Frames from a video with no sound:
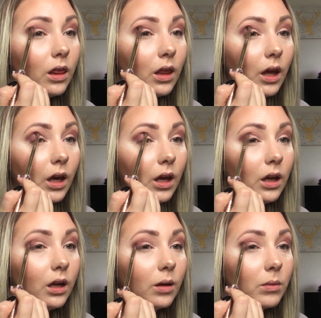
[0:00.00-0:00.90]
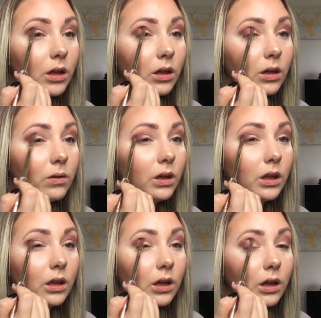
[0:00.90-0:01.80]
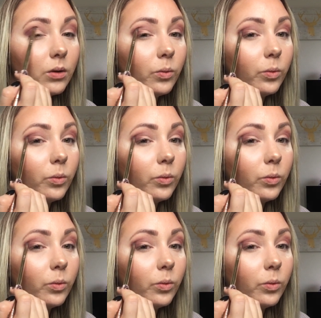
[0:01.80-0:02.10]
then I'm going to go in and kind of